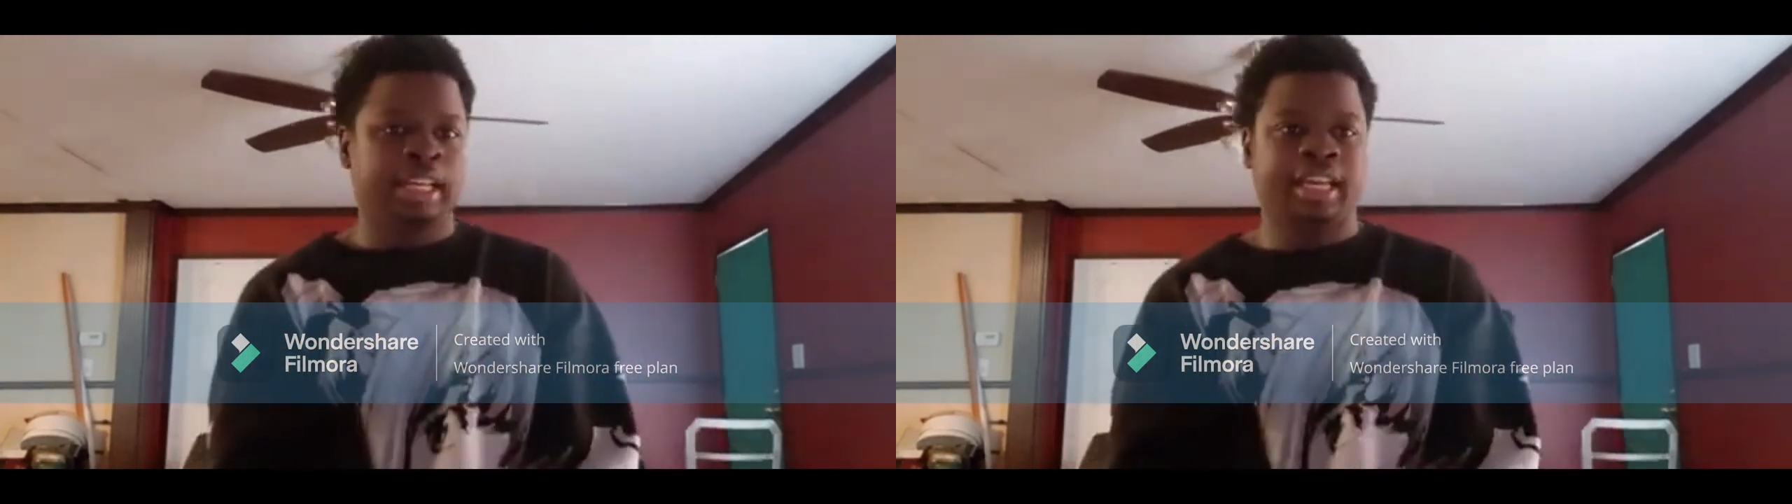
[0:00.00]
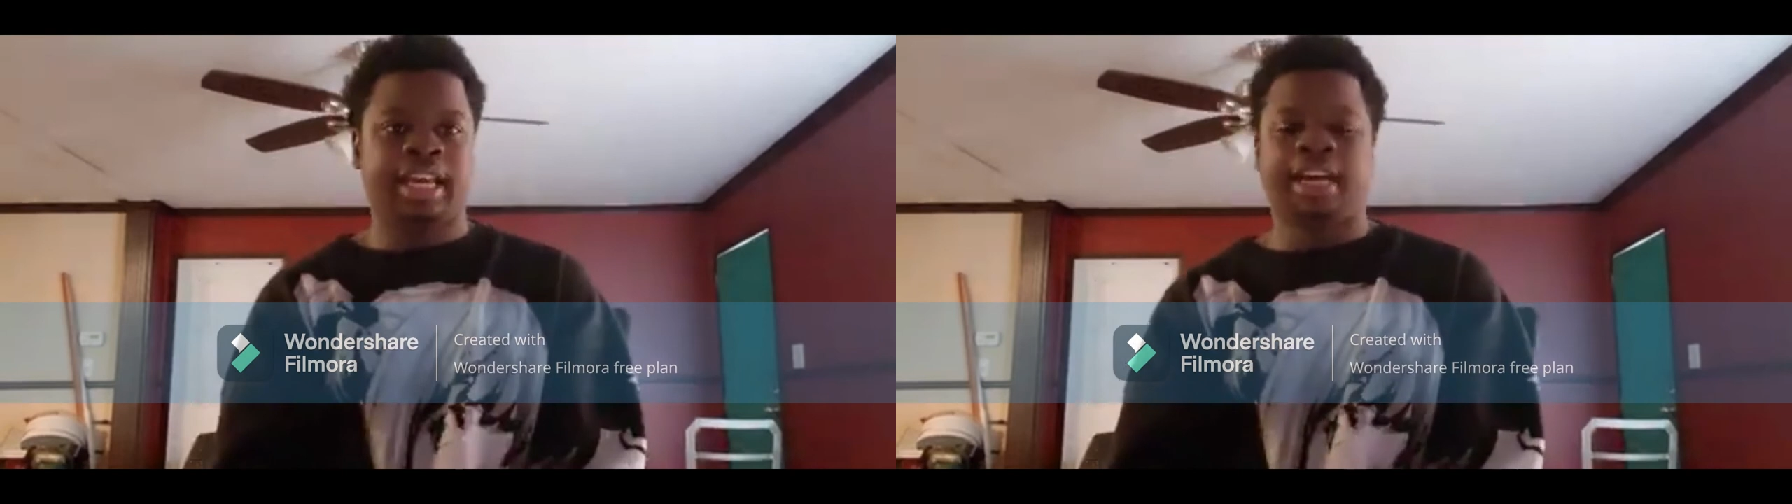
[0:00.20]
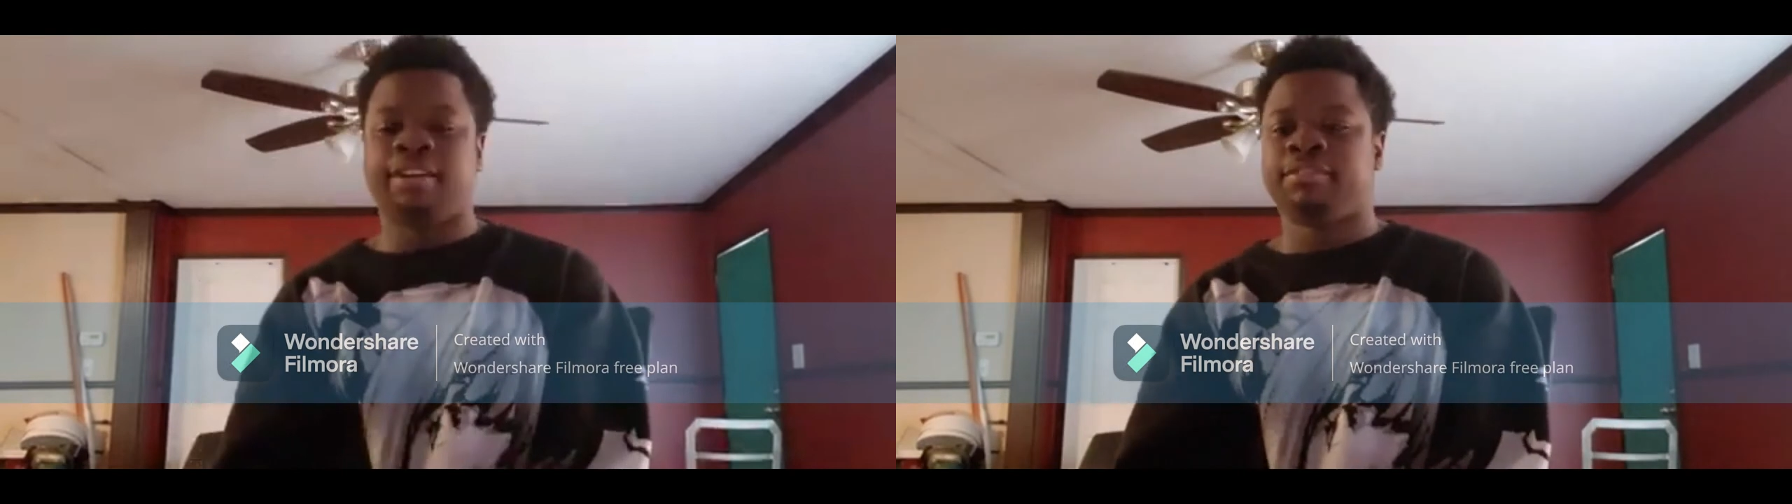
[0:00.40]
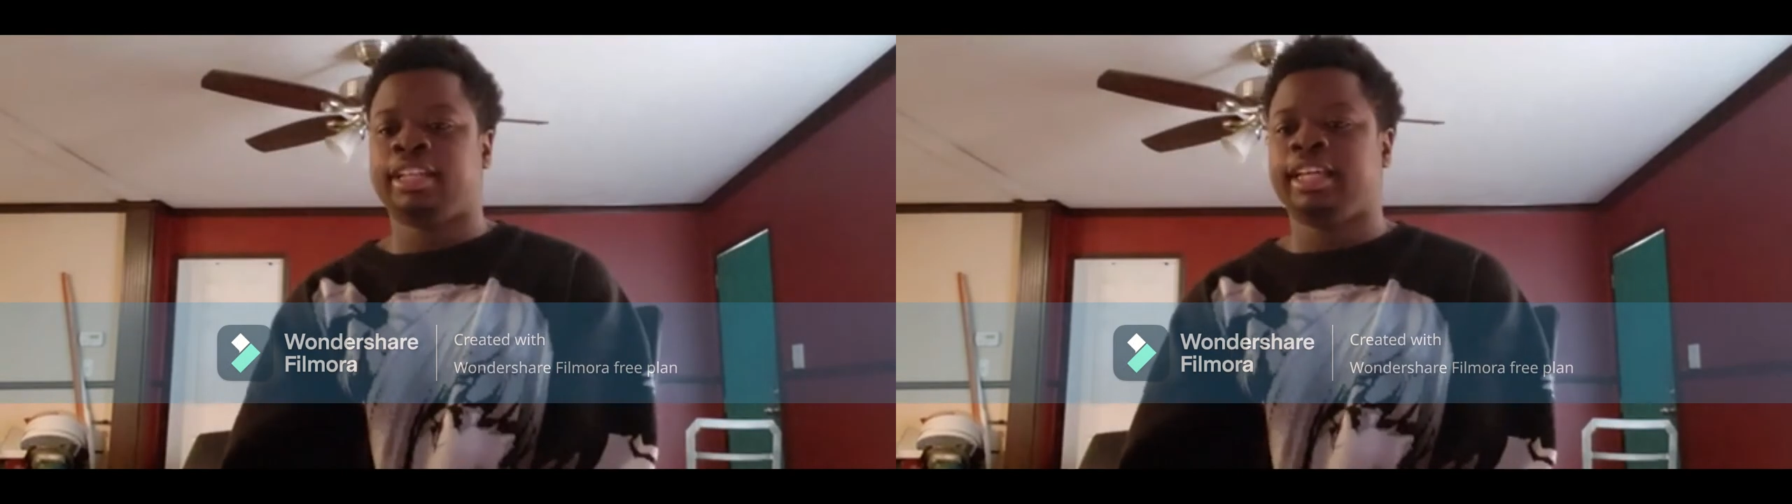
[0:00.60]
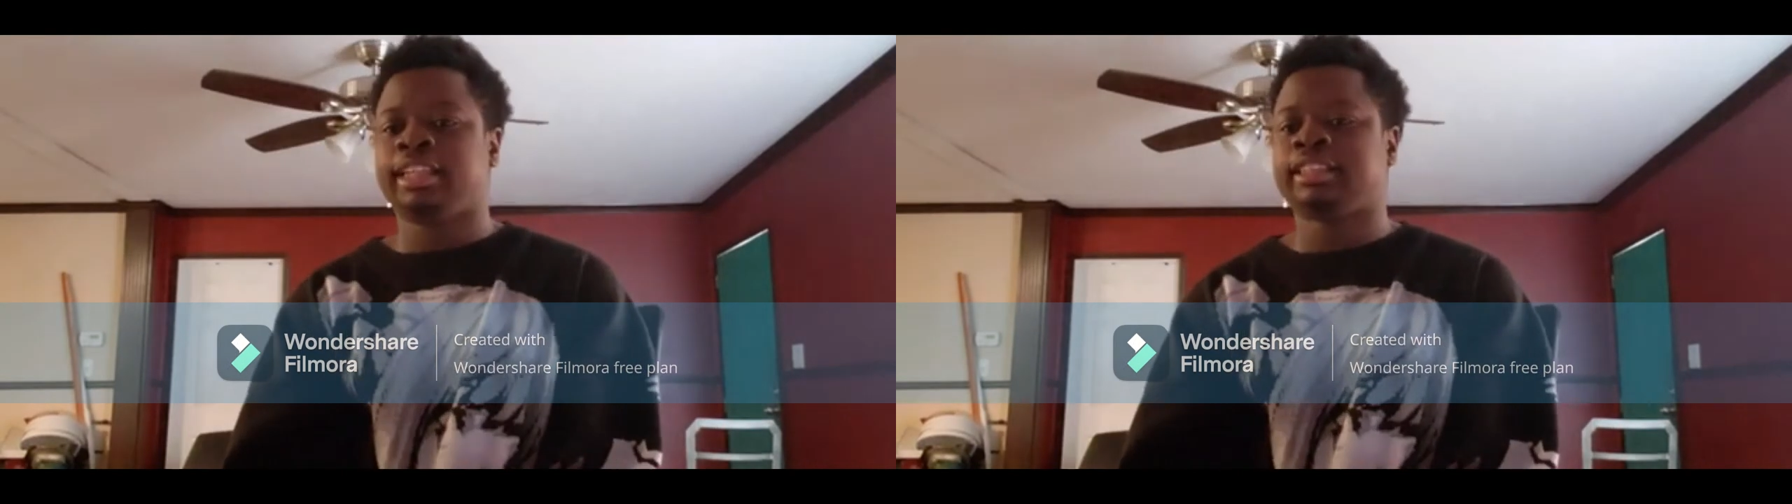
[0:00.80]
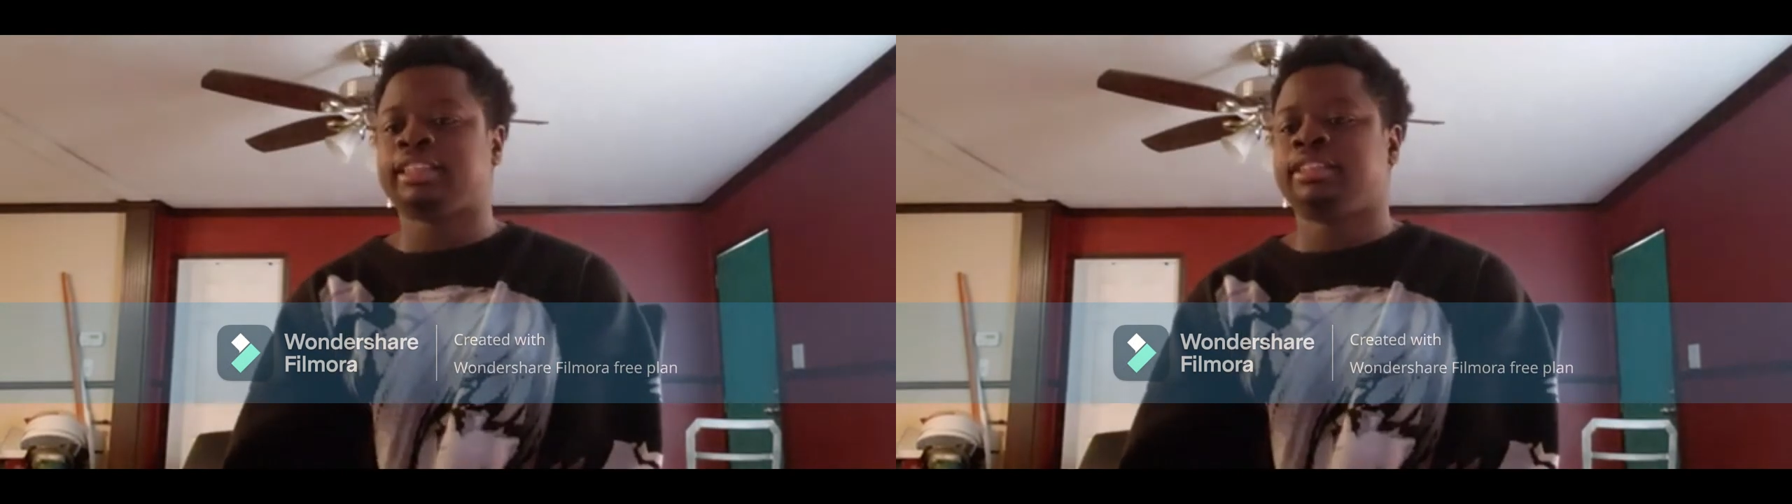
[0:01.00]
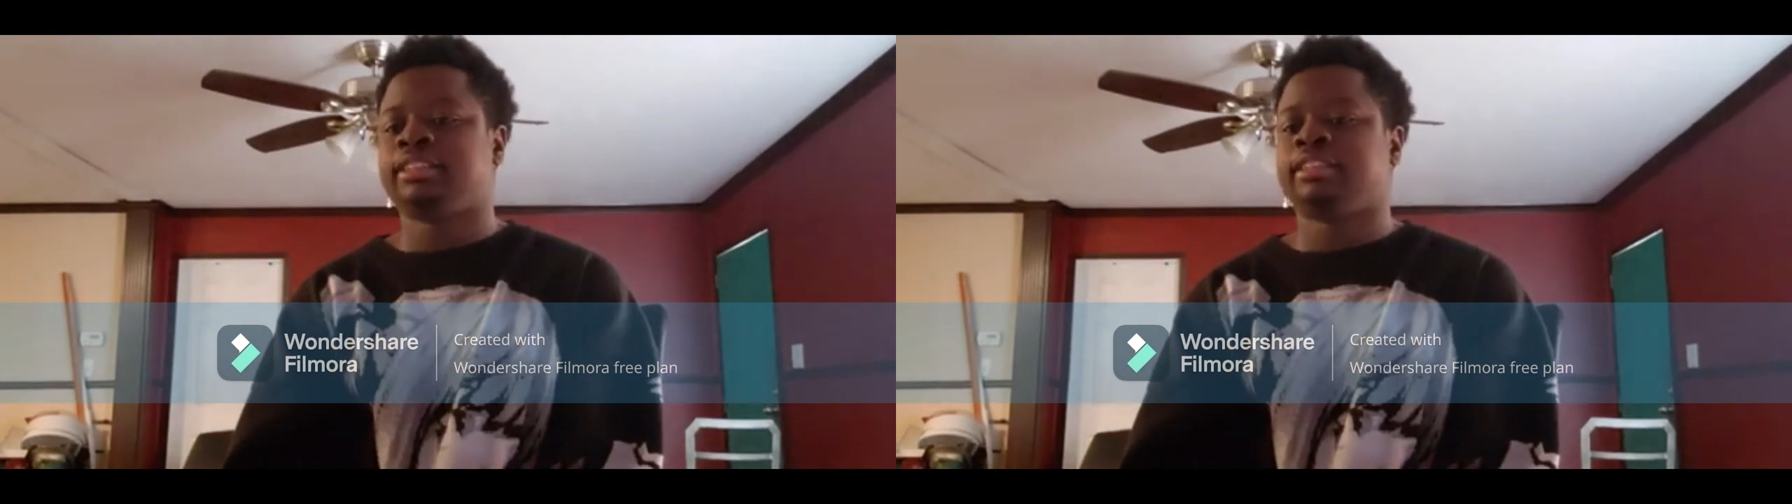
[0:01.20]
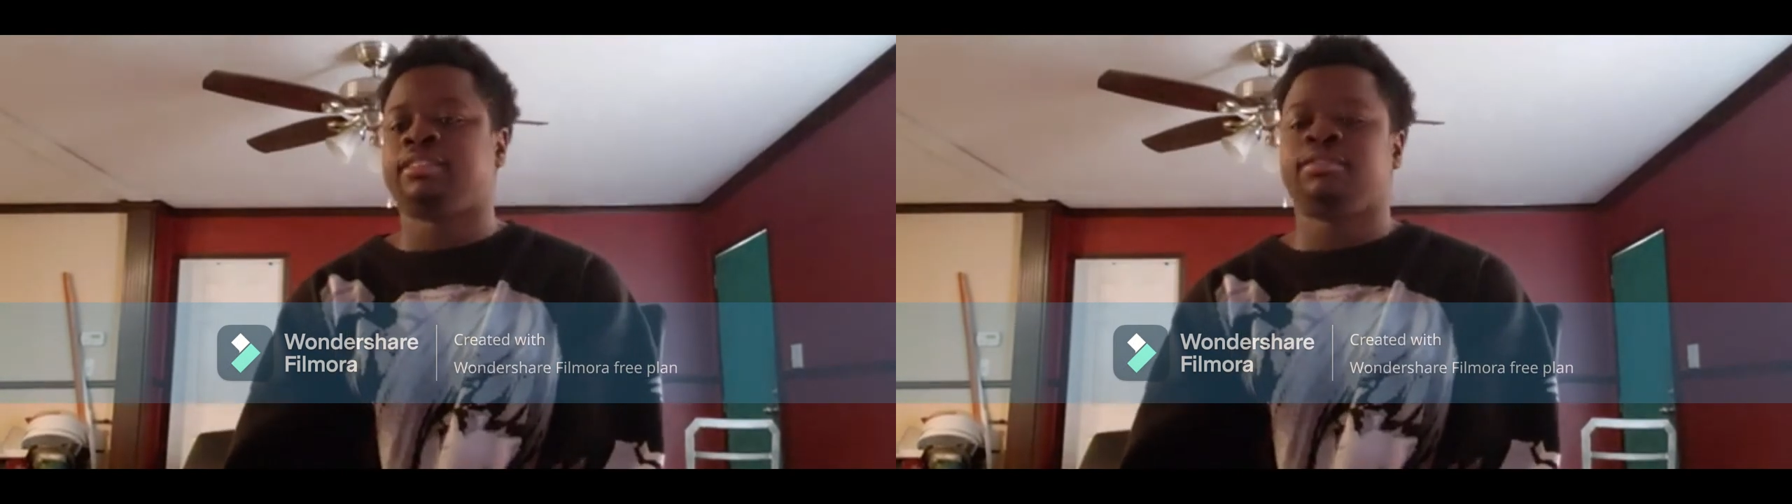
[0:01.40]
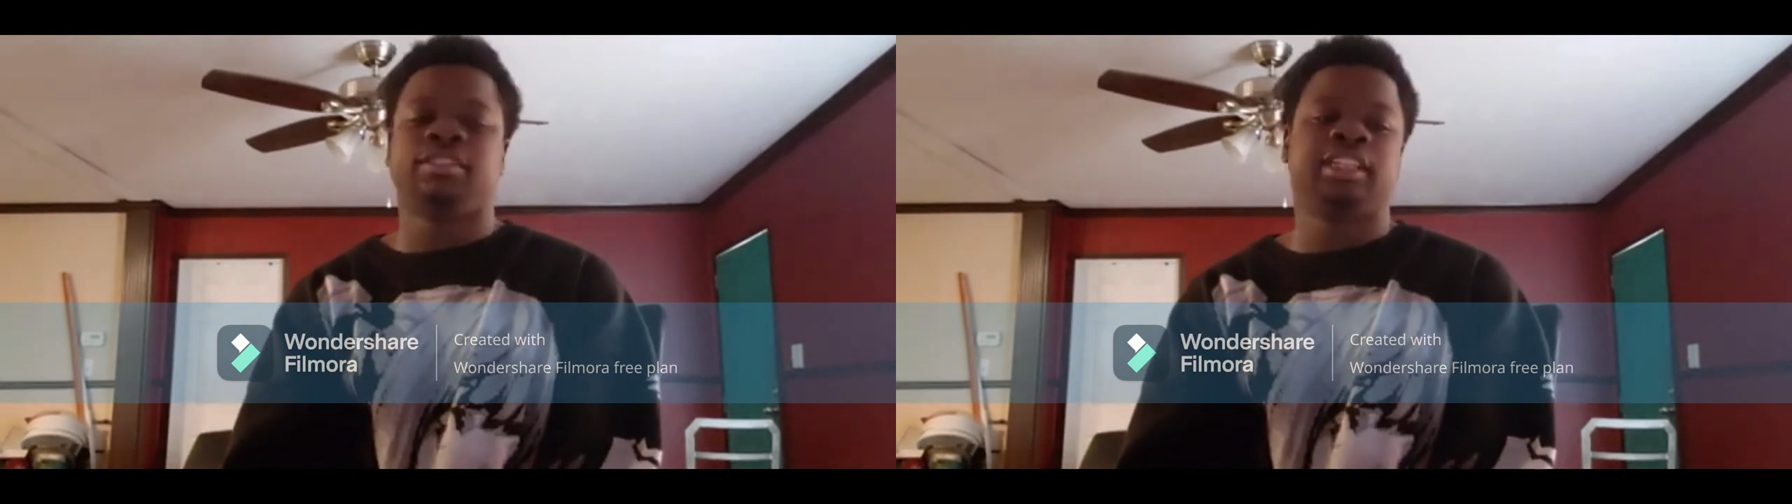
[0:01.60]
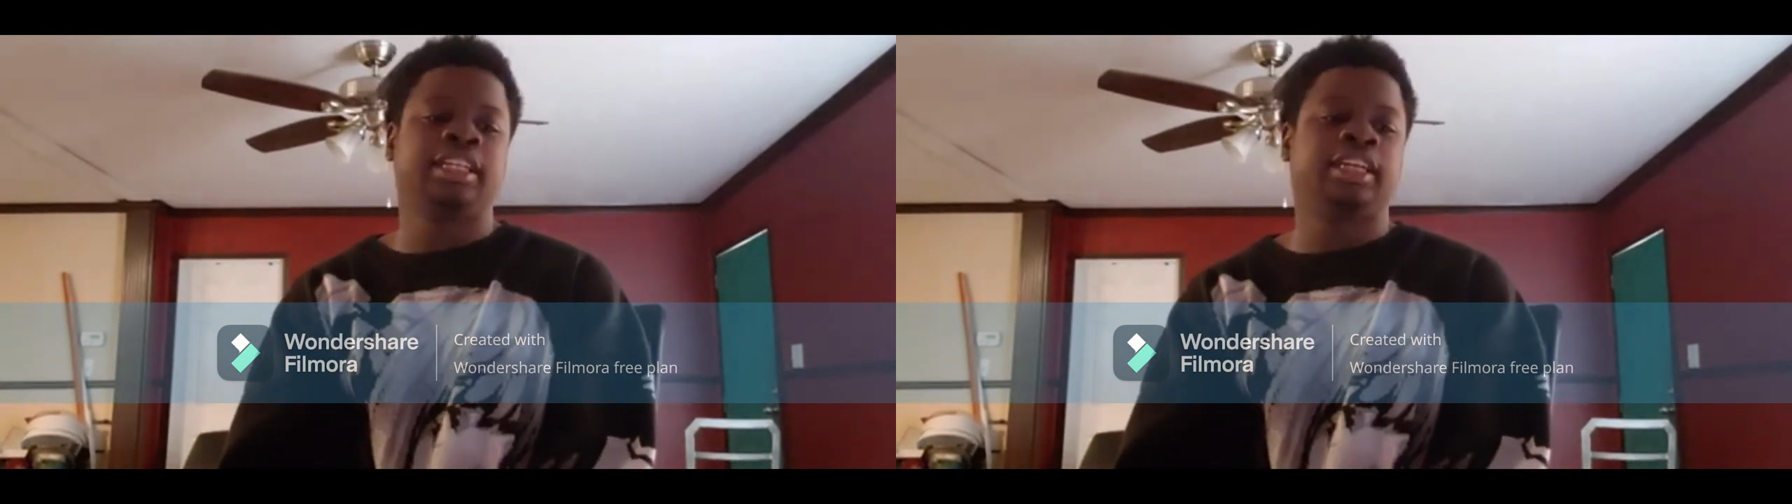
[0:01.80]
yeah, I'm
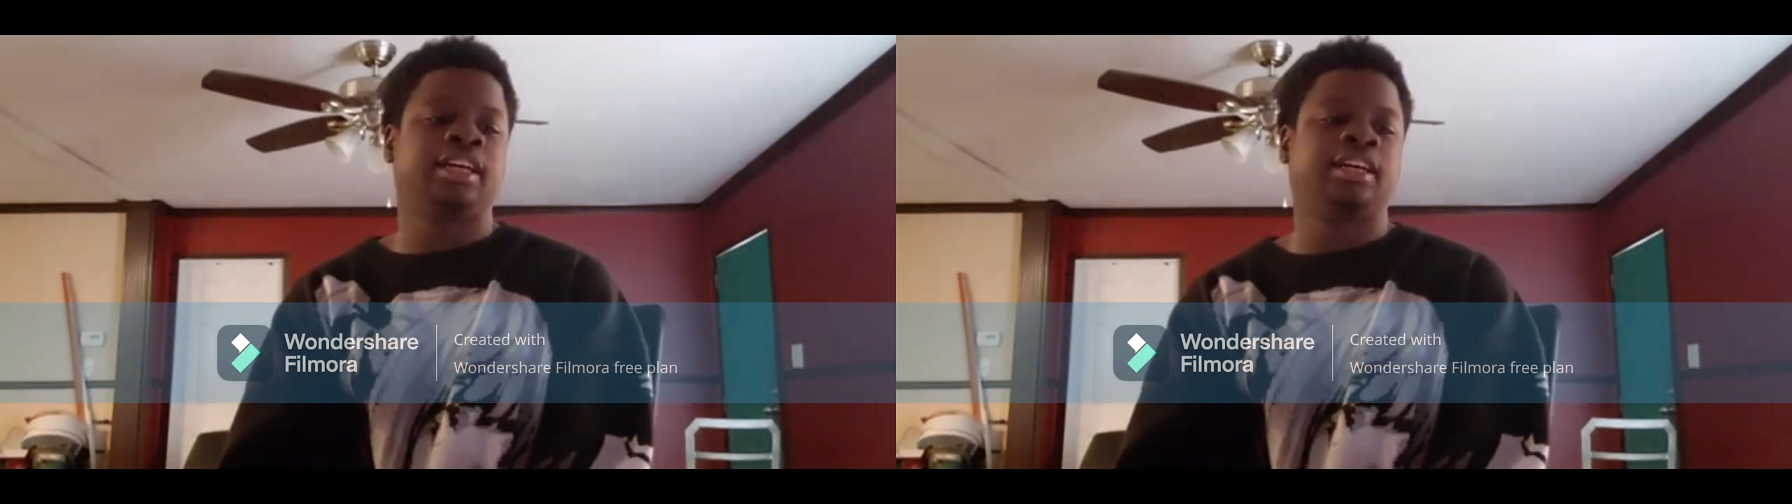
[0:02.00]
really